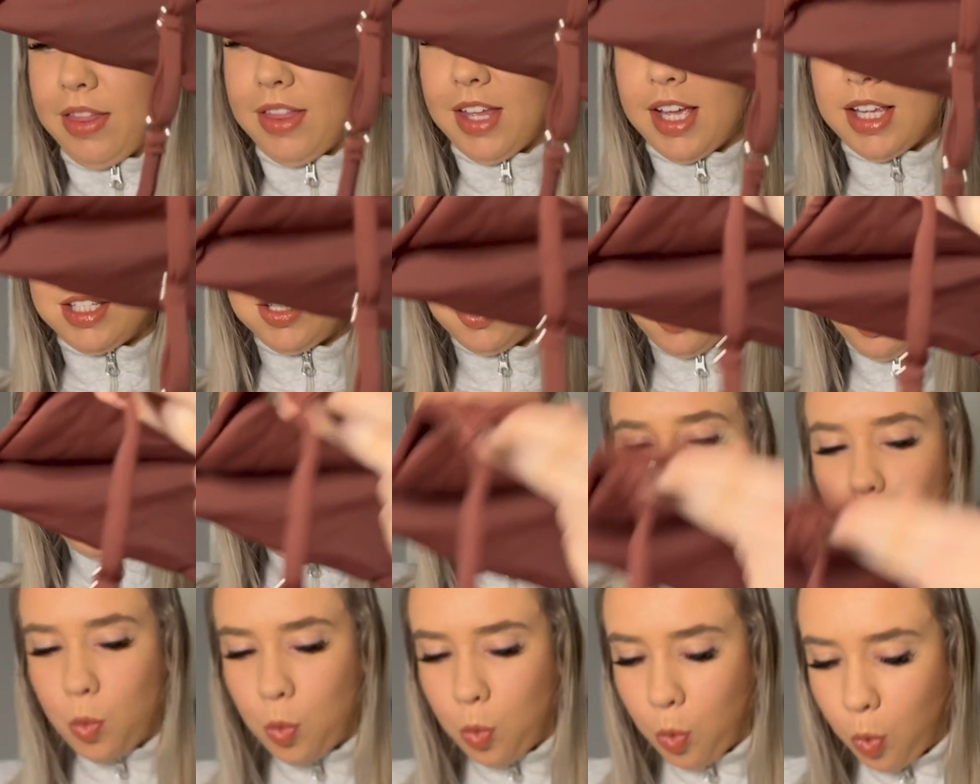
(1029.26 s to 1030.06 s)
there's
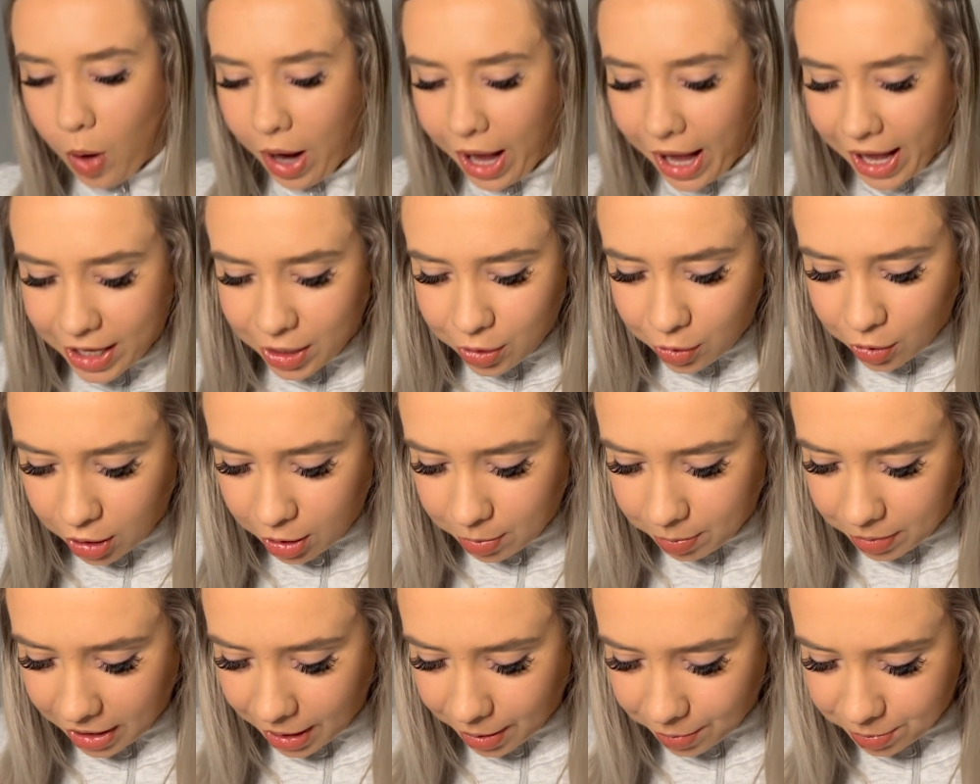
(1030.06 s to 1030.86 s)
no way you're going to
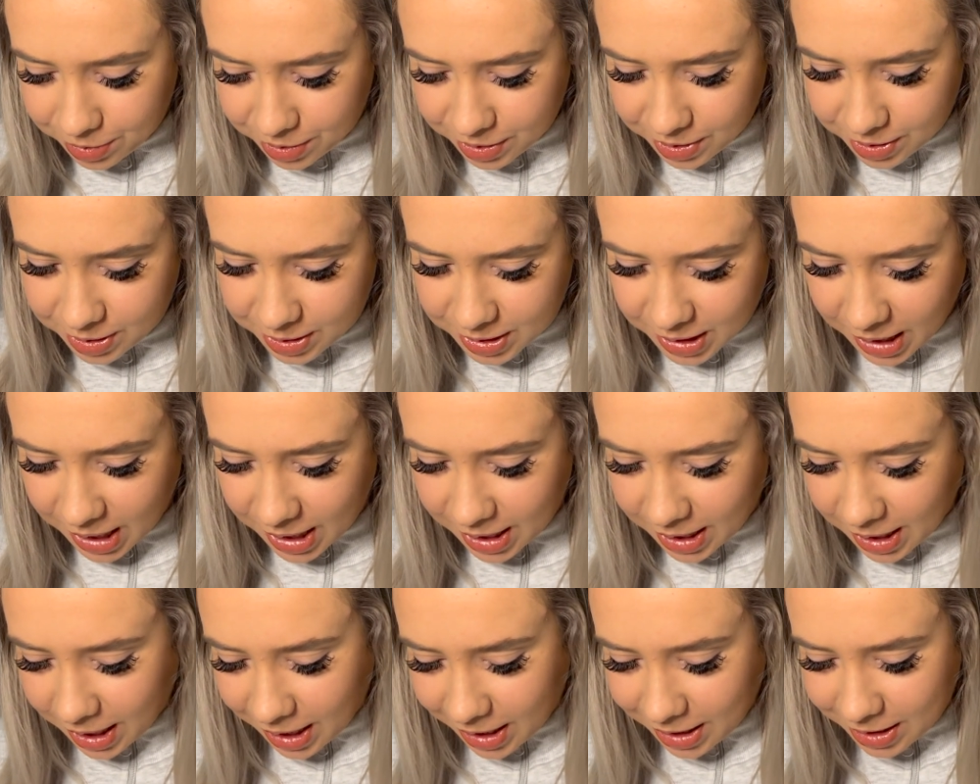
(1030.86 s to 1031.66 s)
be able to see
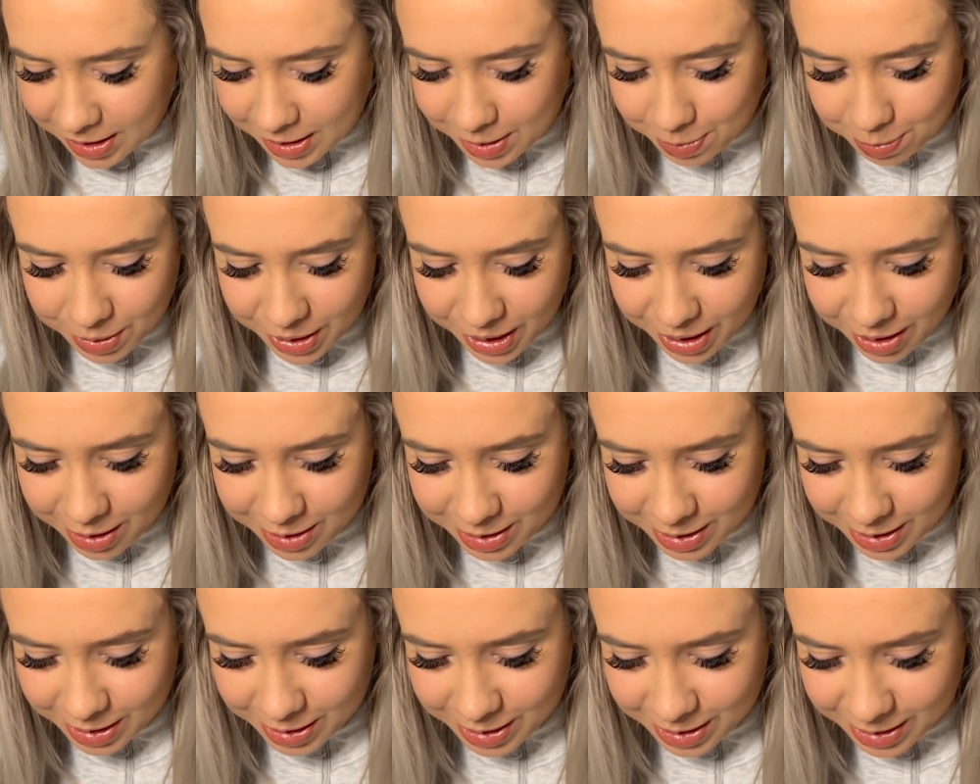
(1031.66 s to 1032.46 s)
this because
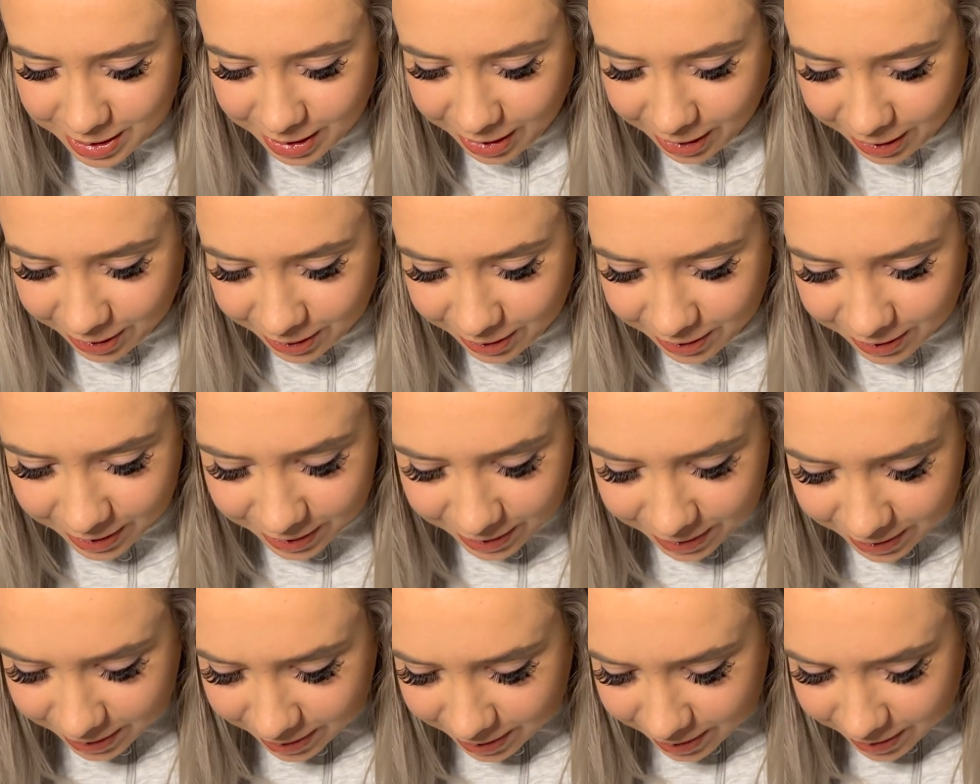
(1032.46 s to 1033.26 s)
it's so
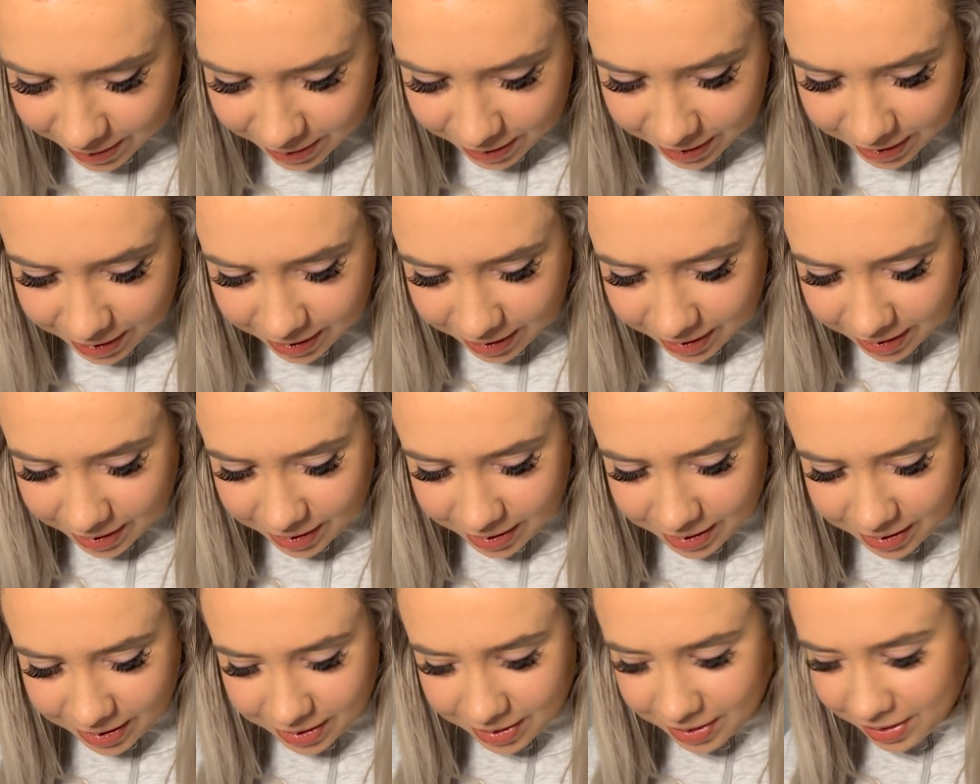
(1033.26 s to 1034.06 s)

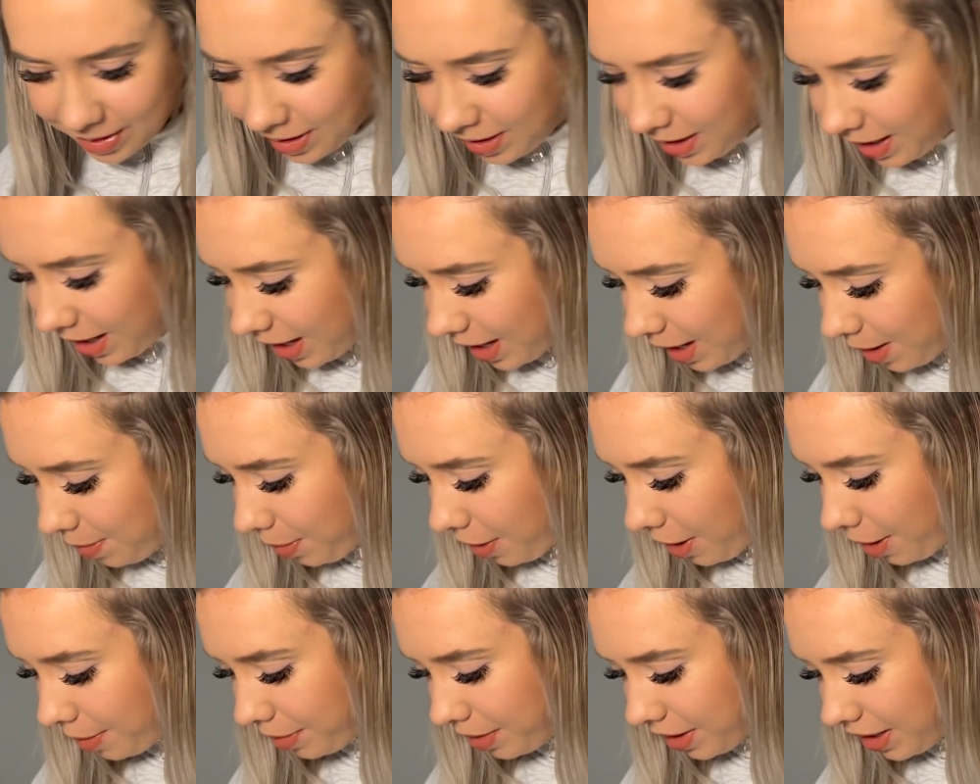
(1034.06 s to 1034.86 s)
thingy, but
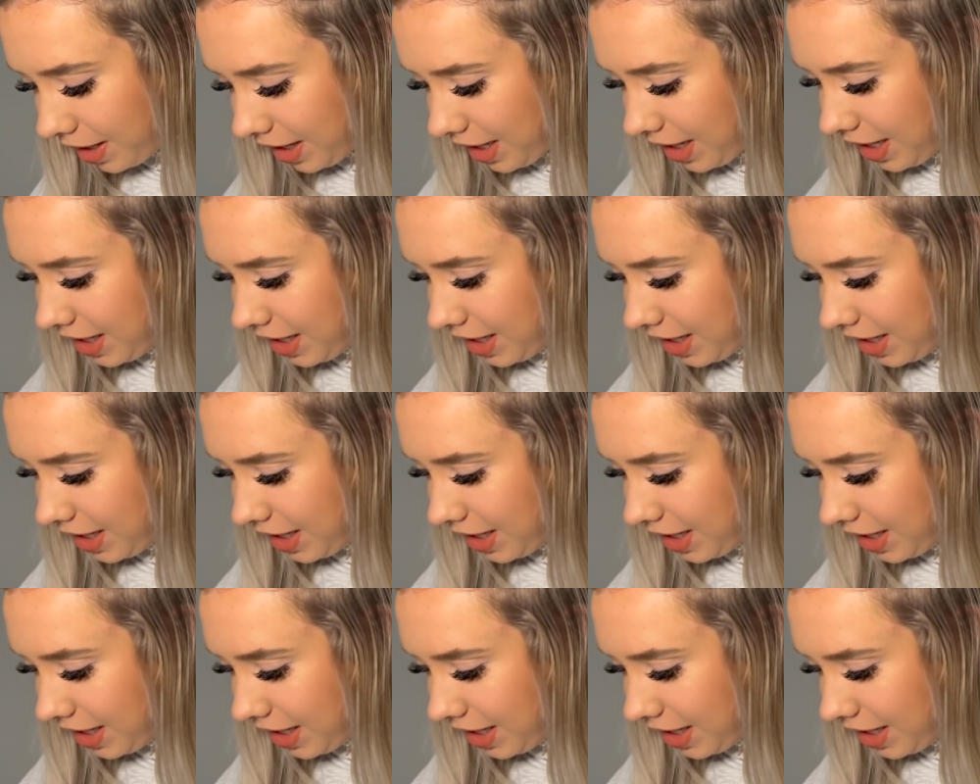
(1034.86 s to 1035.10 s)
I'm going to